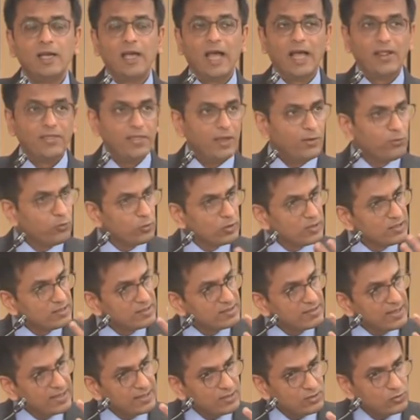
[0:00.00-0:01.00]
And therefore, this
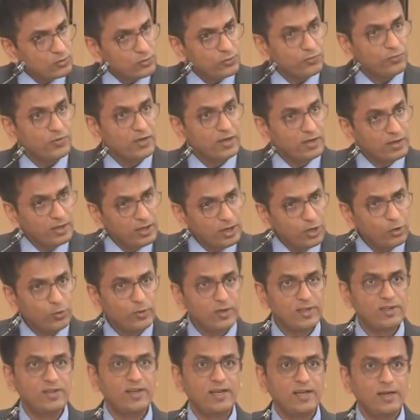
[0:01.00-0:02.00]
sense of
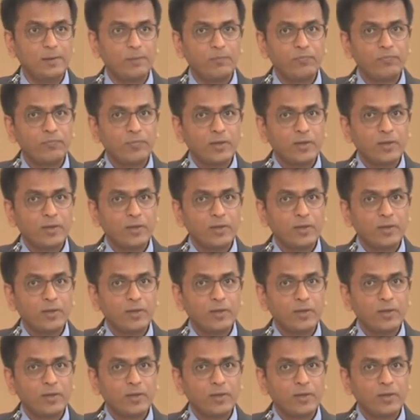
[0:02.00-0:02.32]
continuity,